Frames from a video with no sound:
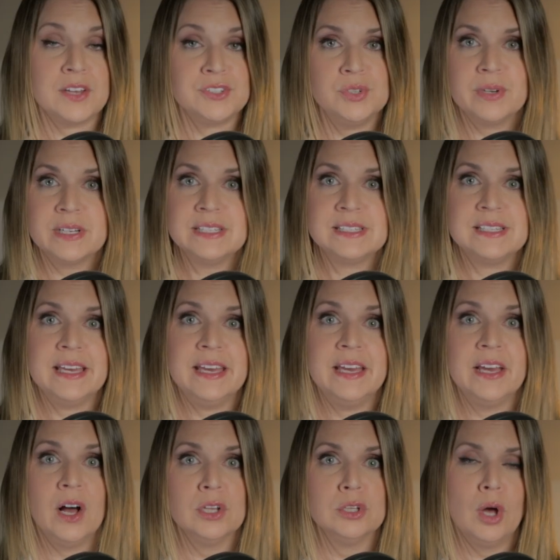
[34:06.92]
As you can
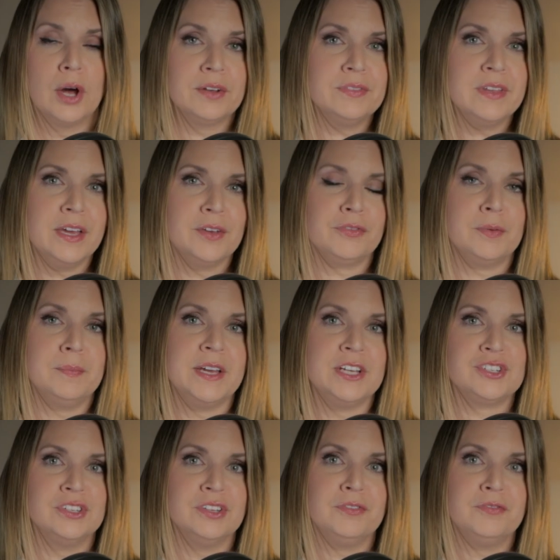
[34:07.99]
see, a lot of the
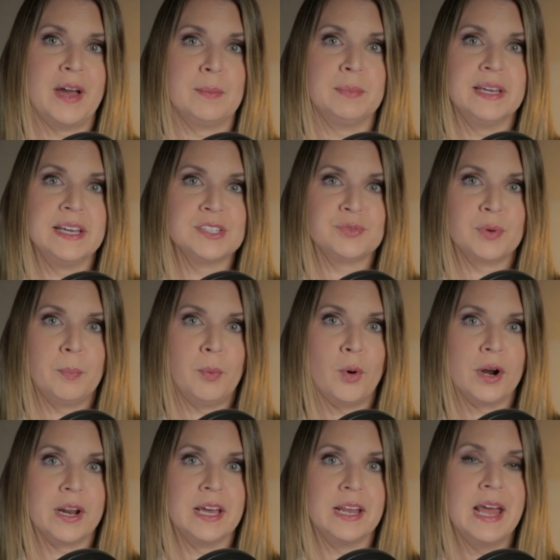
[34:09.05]
information the family has
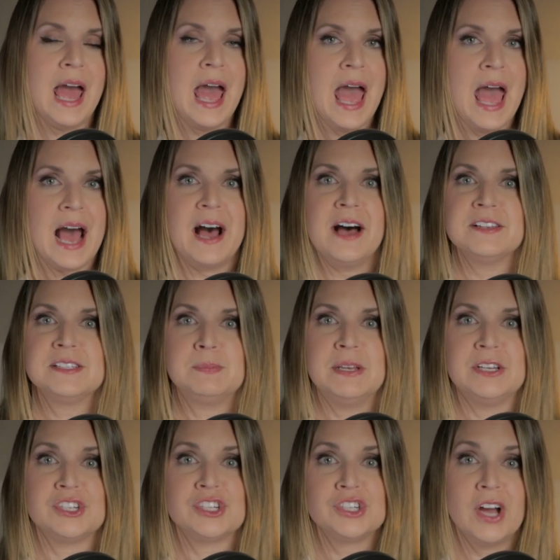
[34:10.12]
reported has
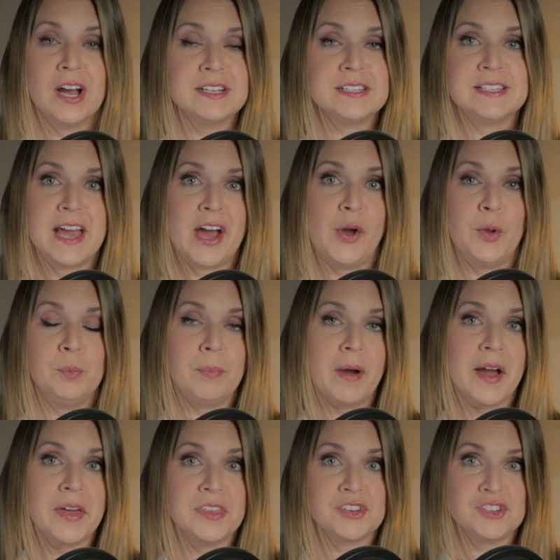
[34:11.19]
been shot down
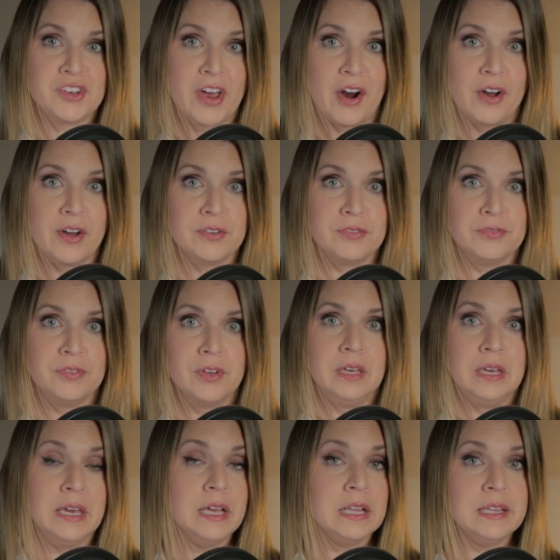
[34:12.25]
by the sheriff.
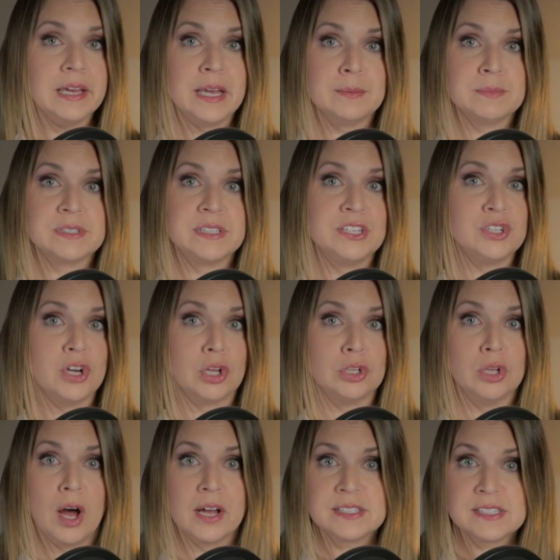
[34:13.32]
He claims they took
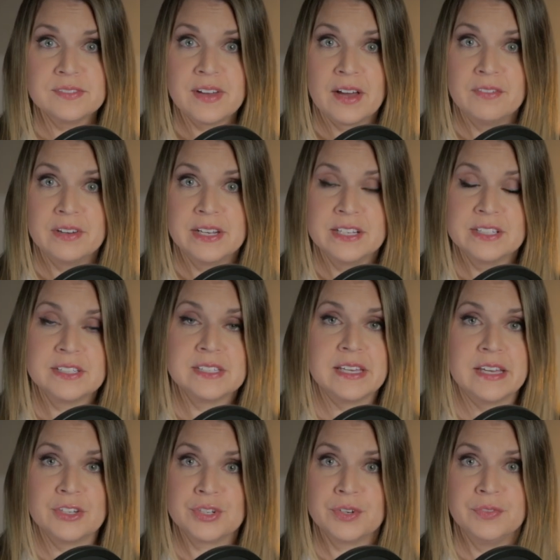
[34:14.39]
lots of evidence,
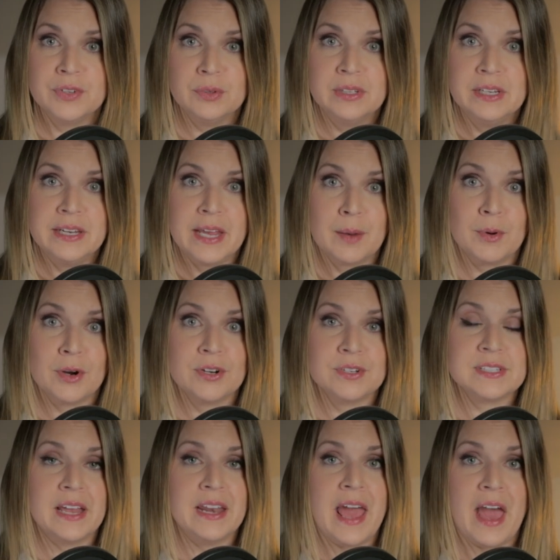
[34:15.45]
interviewed the
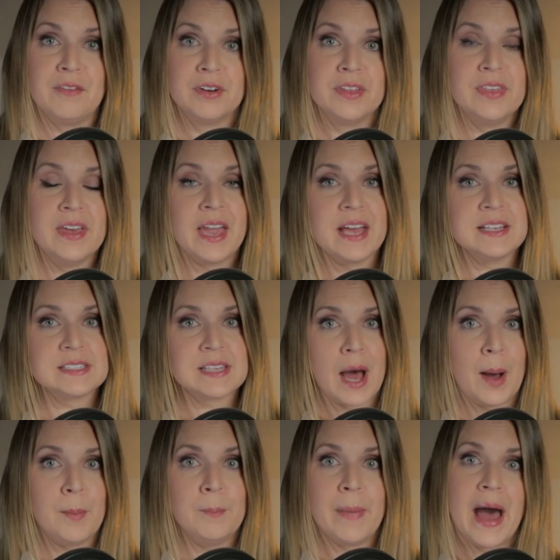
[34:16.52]
neighbors, and everything has
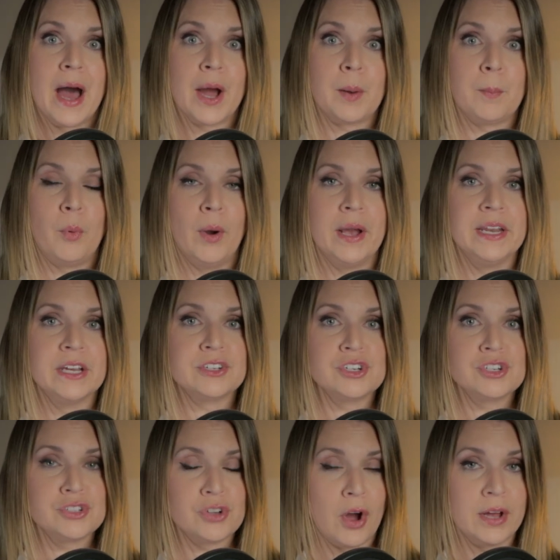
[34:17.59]
come back pointing to
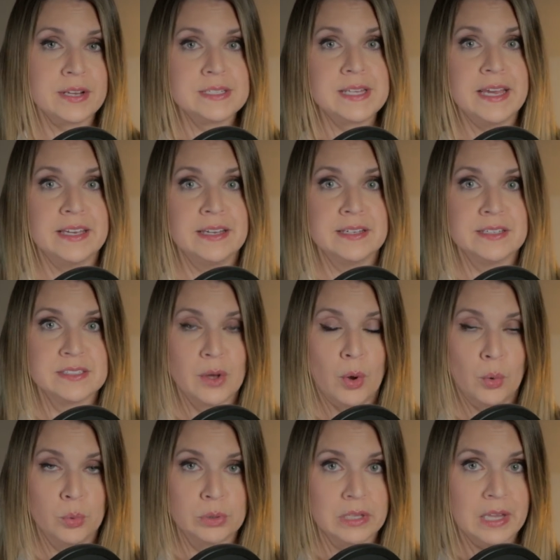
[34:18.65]
Sean taking his
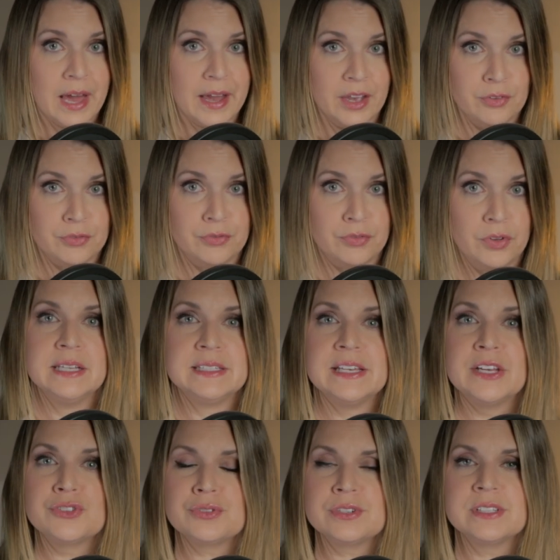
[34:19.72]
own life. It's
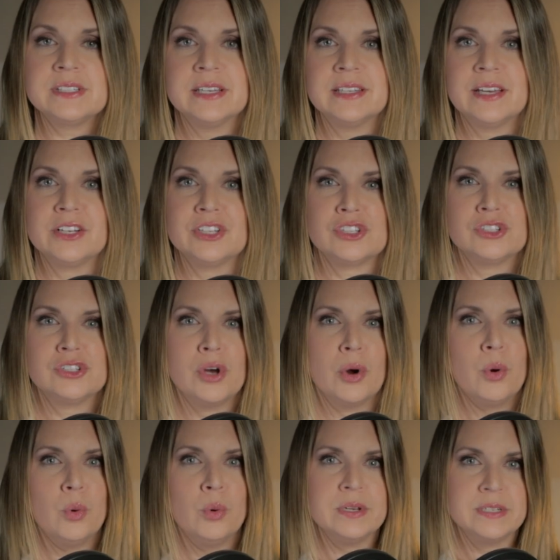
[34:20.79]
interesting that it's
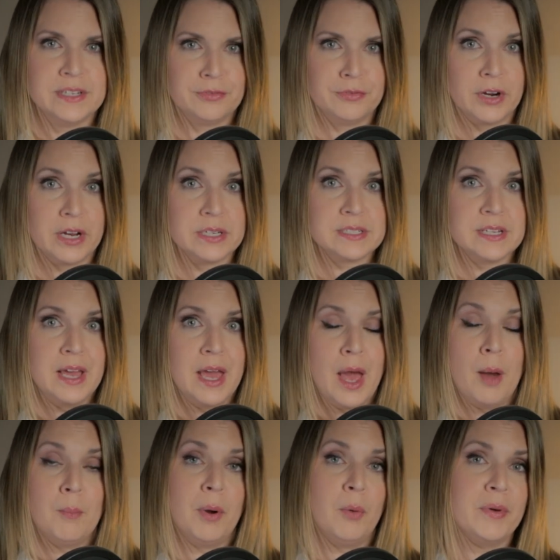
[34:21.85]
so different,
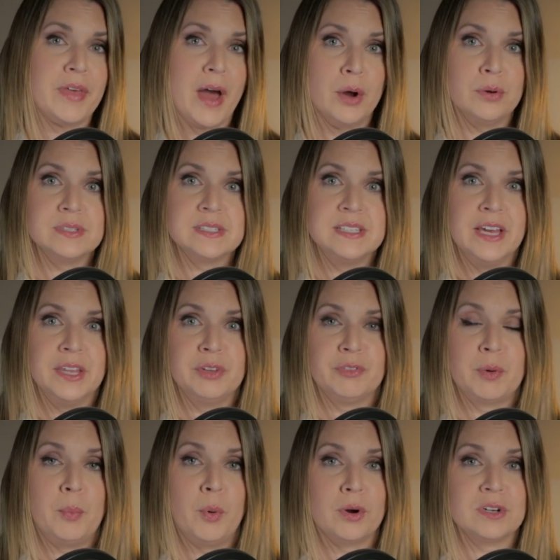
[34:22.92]
but without seeing the
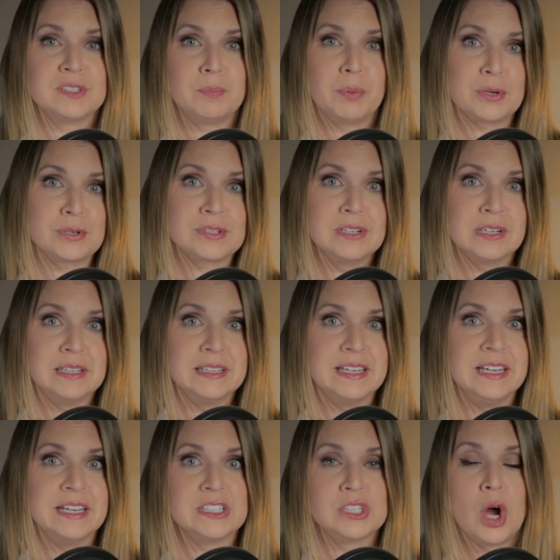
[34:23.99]
reports
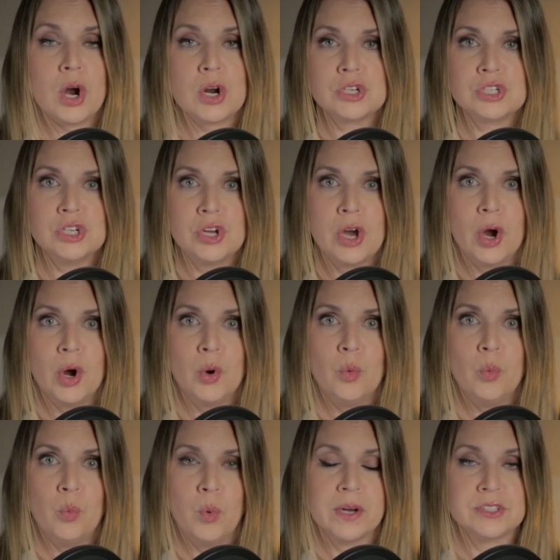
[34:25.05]
personally, it's hard to know
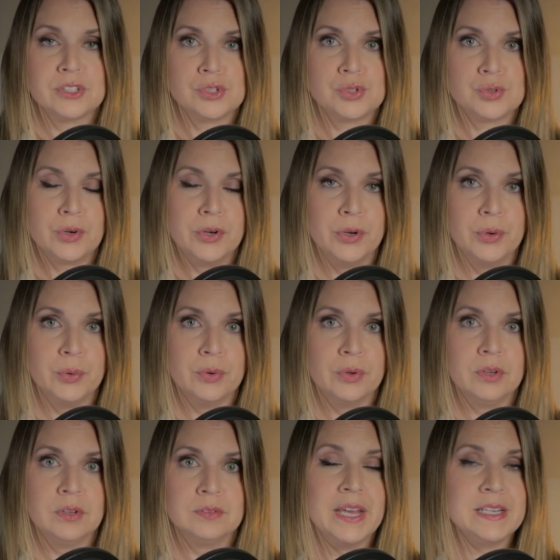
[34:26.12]
what's true.
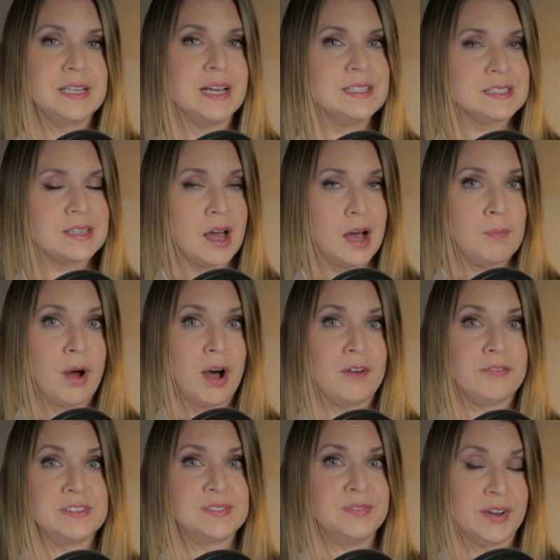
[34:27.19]
He does come
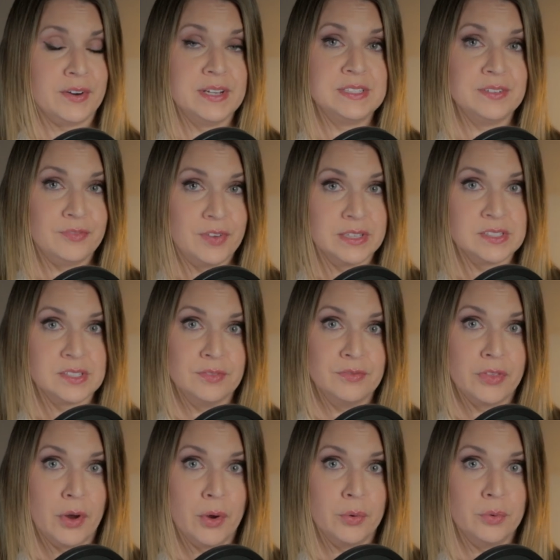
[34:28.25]
off as very defensive,
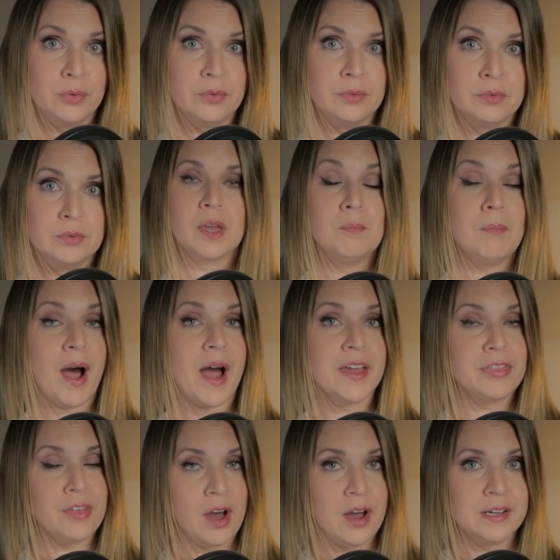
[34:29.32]
though. My
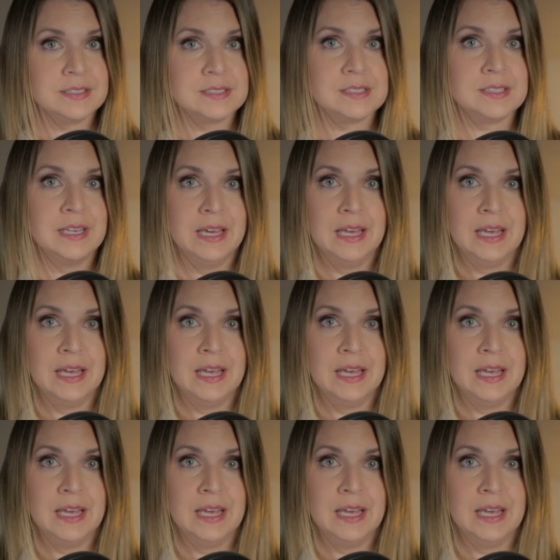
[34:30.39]
thoughts?